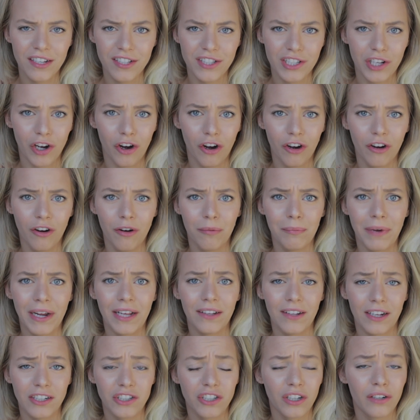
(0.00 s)
saw my
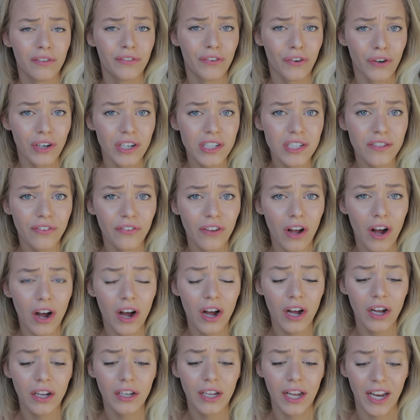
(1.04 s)
Electric Forest
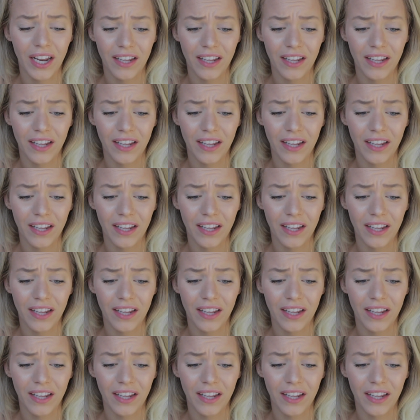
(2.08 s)
vlog